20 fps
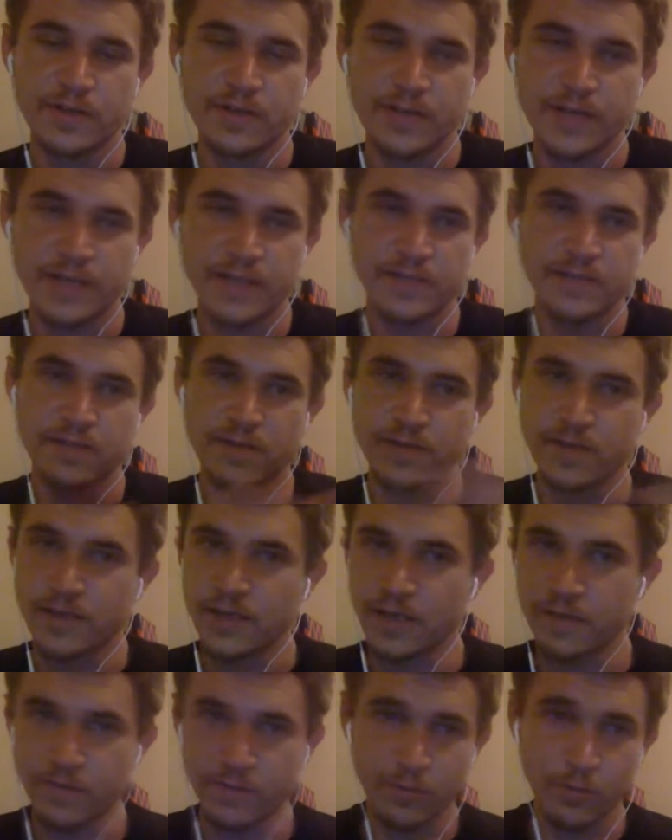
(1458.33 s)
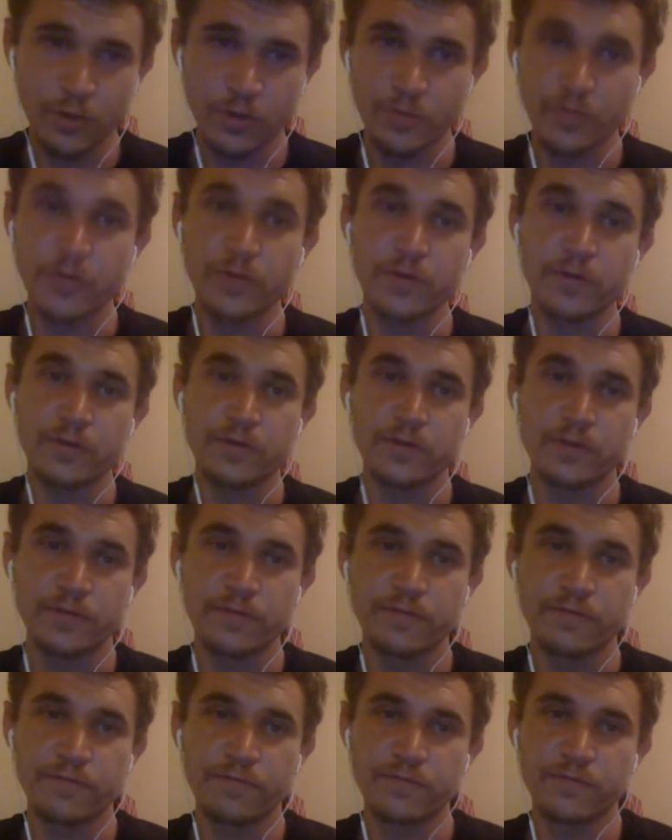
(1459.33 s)
That's even more moral if
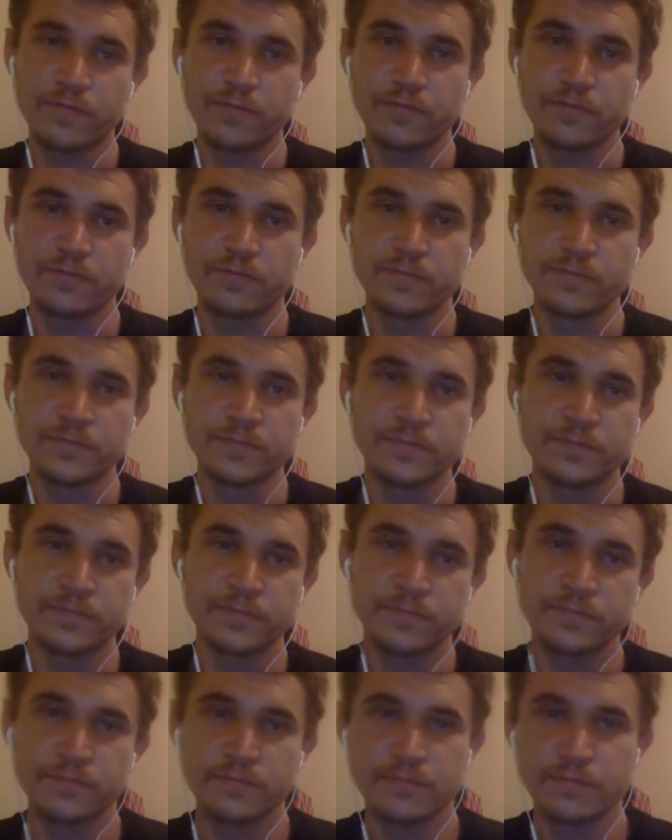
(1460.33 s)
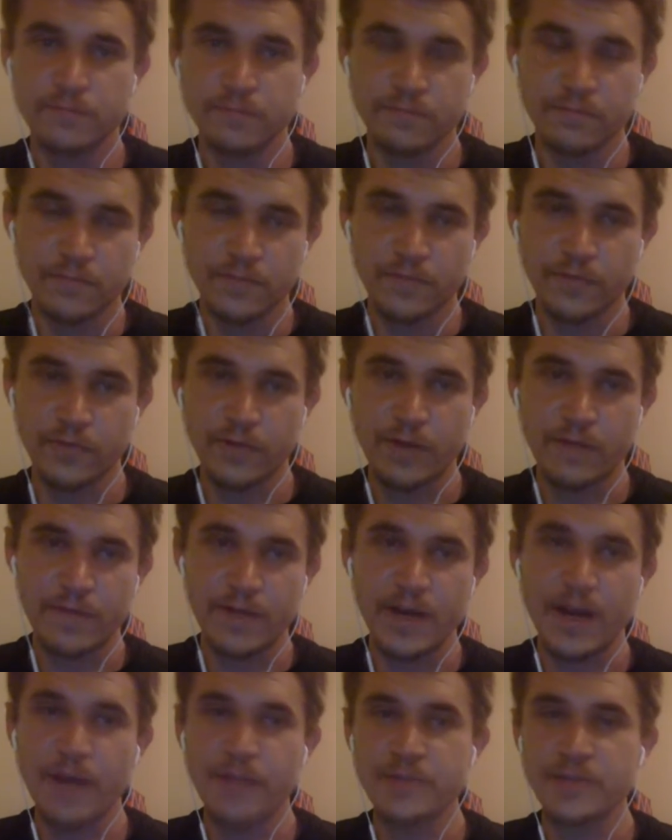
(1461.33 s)
you have
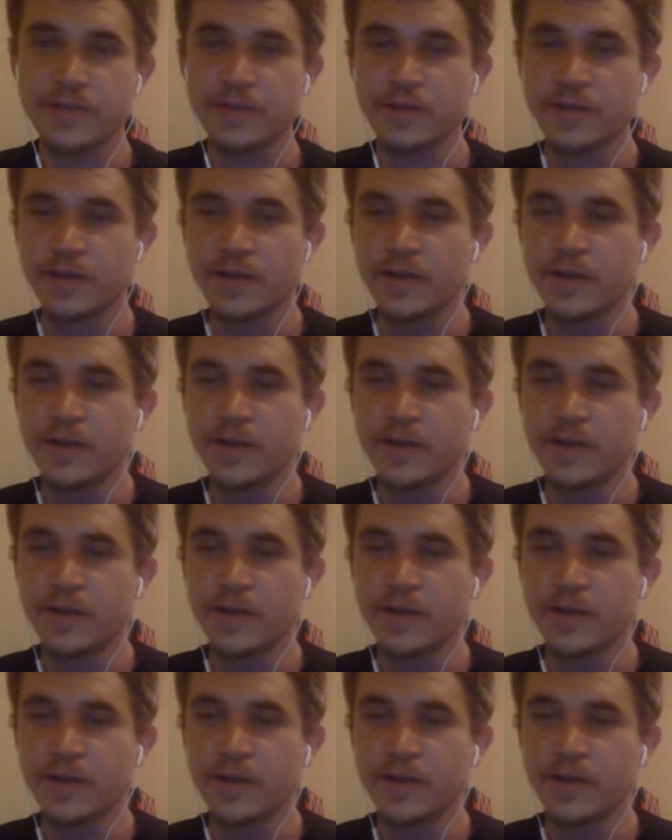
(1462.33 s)
that option.